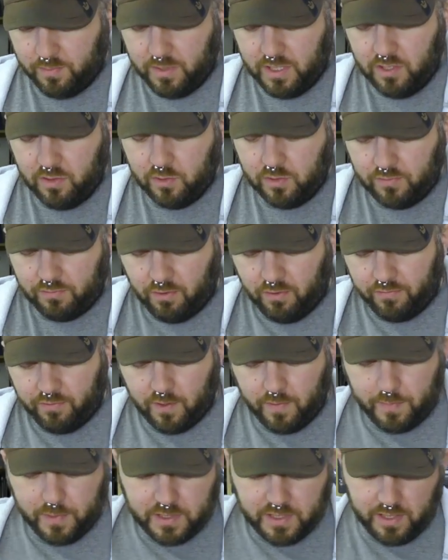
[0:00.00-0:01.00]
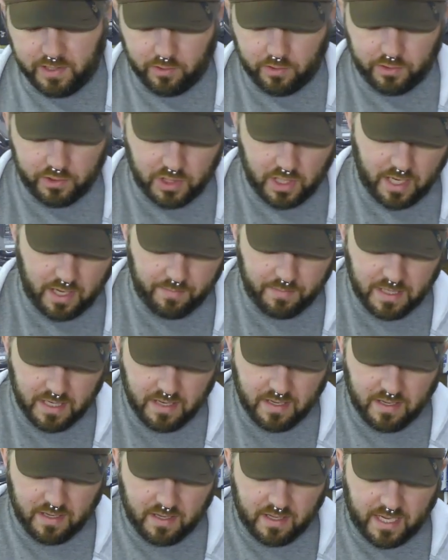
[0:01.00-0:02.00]
be useful for a particular job,
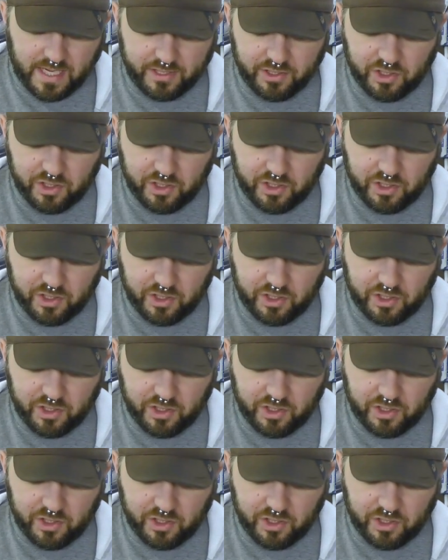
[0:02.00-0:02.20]
I